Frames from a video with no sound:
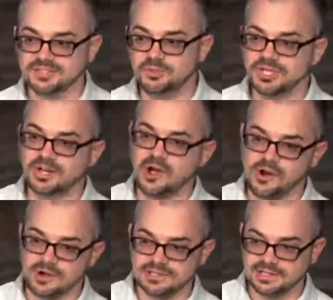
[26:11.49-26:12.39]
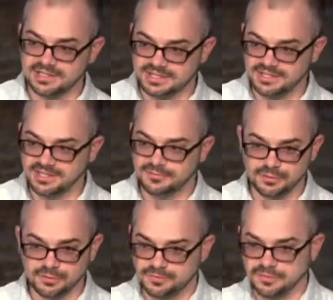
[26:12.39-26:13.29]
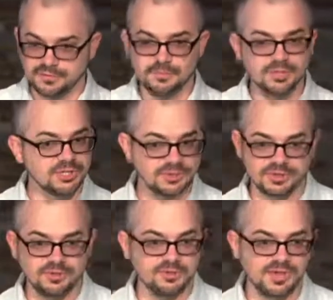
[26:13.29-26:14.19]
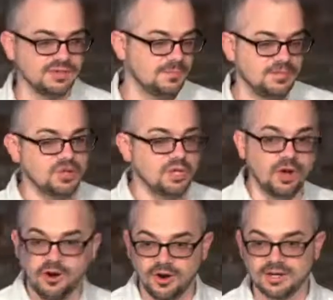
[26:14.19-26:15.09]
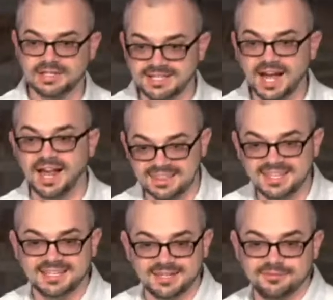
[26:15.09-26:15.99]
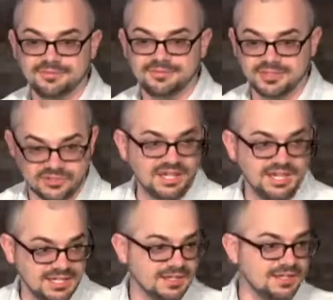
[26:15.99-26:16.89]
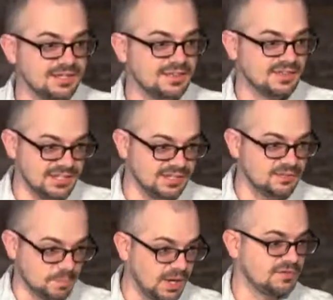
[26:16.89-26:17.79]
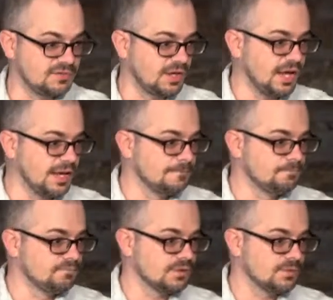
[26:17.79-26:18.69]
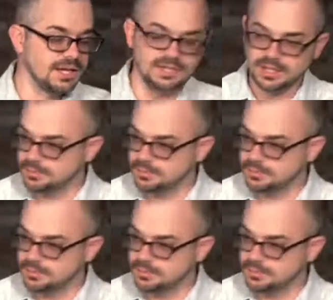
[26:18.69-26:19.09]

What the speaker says: you can hardly, if you're familiar with the New Testament, you can hardly not think of the scene that he is prophesying, right?